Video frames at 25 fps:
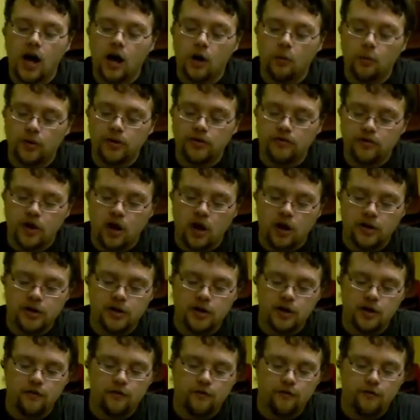We've got a
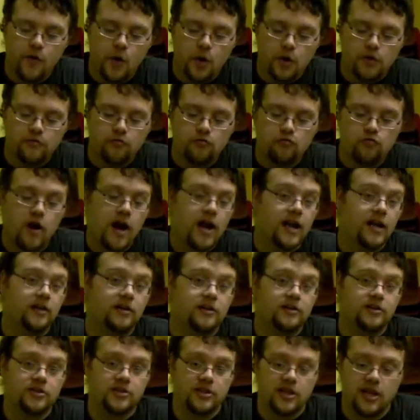unit of 5
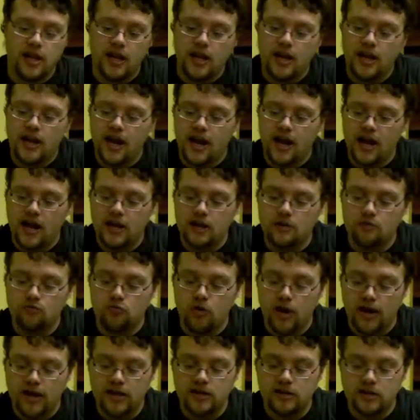racks in a
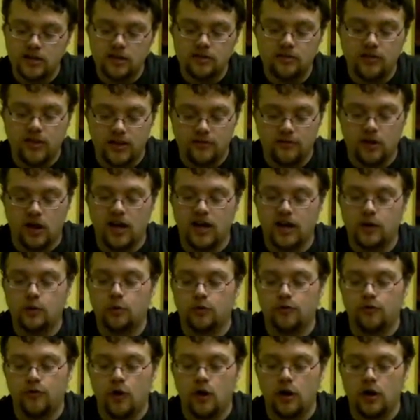Raider. They've got a
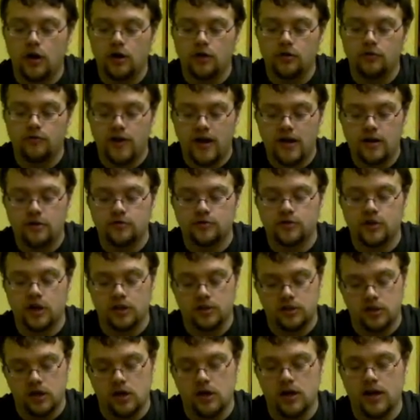liquefier, the Raider's
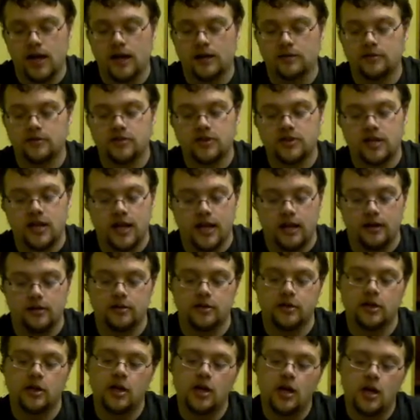got a Dark Lance and
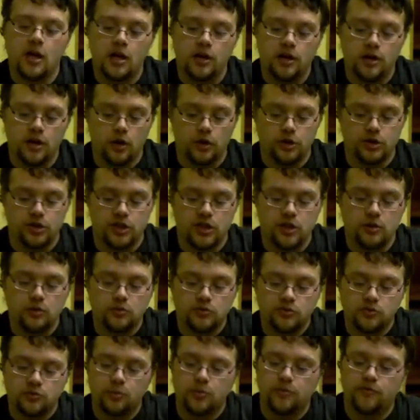Night
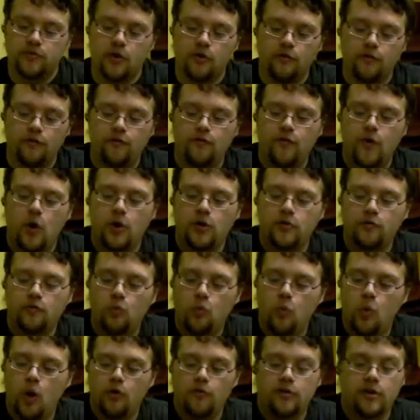Shields. We've got
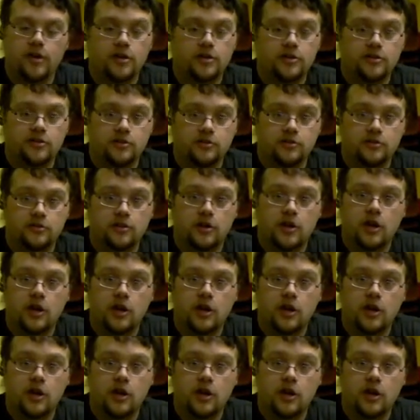5 warriors,